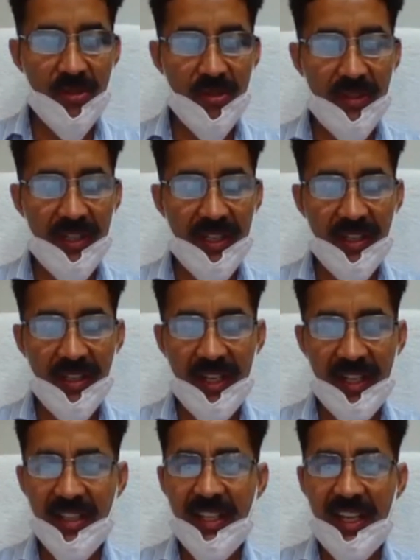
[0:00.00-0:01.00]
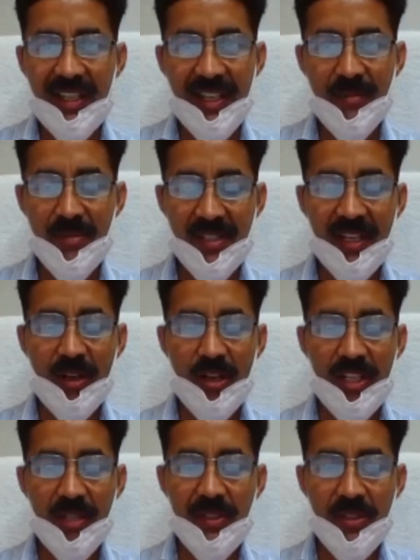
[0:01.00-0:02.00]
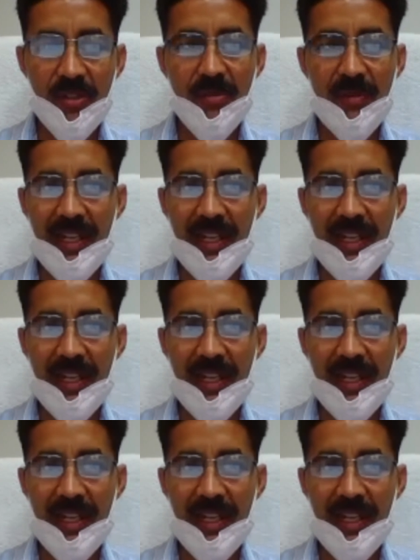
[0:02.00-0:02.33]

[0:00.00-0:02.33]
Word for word: So uh, I think I am still audible to you,